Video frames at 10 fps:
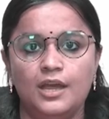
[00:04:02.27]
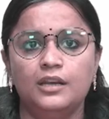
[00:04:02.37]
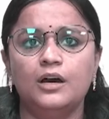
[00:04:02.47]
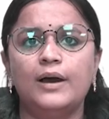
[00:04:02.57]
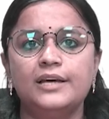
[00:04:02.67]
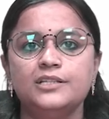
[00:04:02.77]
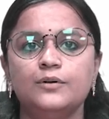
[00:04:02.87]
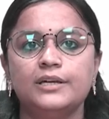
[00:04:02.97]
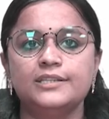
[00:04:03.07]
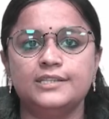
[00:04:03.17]
Now, as you
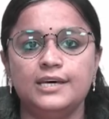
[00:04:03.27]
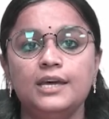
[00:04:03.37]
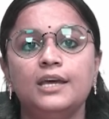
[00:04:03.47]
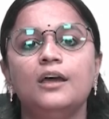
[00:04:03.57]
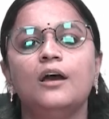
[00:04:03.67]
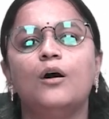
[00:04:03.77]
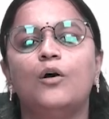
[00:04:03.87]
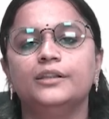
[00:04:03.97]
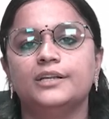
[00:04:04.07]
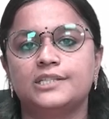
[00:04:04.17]
can see
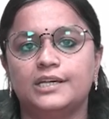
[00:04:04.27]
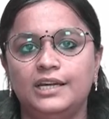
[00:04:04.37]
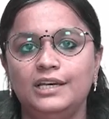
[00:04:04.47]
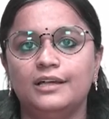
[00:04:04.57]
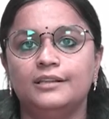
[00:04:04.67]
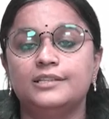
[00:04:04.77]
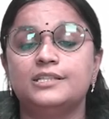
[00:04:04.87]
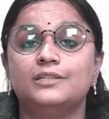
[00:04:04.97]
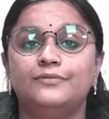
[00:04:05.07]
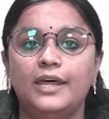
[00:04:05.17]
on the screen, this
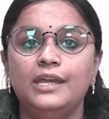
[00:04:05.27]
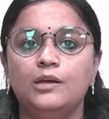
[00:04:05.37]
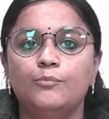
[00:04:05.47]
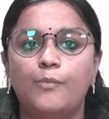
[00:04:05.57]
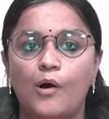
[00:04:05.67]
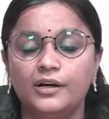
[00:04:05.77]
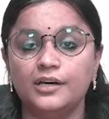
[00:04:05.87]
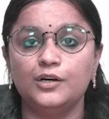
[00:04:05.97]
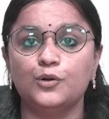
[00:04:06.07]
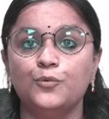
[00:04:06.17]
is very
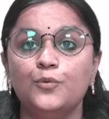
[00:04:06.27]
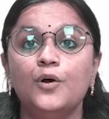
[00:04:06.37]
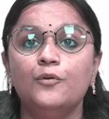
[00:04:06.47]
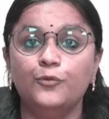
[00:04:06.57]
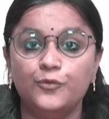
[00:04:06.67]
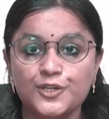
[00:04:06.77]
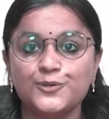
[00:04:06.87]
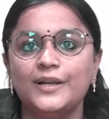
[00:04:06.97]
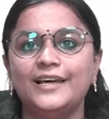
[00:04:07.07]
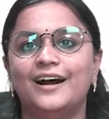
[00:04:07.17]
important to
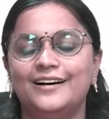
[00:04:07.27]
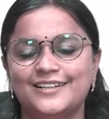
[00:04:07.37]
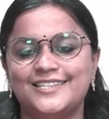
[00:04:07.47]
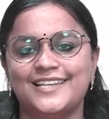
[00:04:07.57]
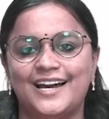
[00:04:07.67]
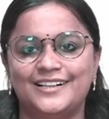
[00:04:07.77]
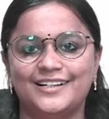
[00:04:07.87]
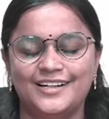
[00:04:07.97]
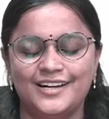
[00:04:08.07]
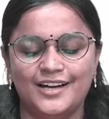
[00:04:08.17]
visually understand
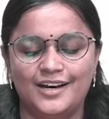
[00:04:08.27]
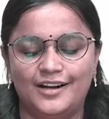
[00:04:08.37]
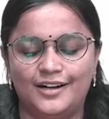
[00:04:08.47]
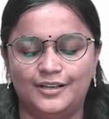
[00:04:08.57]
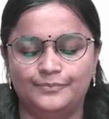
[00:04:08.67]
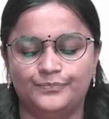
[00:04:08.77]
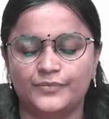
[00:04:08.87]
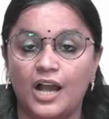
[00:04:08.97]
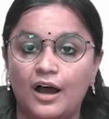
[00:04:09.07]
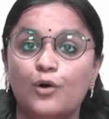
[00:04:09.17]

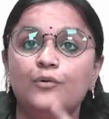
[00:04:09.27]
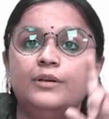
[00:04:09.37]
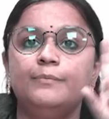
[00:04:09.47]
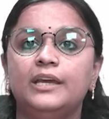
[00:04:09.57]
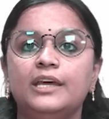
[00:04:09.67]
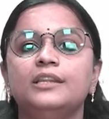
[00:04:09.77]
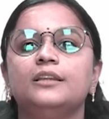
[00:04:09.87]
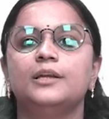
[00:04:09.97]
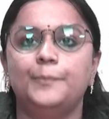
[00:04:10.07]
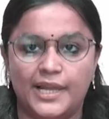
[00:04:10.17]
how we begin
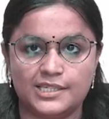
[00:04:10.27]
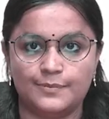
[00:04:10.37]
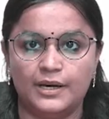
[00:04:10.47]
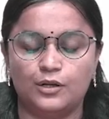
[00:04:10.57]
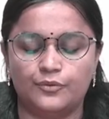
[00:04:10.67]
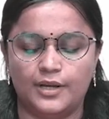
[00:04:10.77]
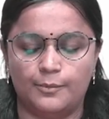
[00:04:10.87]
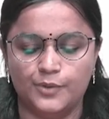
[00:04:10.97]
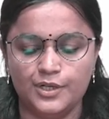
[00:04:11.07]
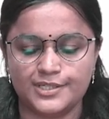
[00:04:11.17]
the placement of
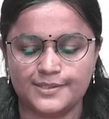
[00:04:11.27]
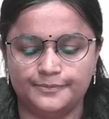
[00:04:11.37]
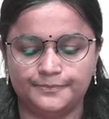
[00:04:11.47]
numbers.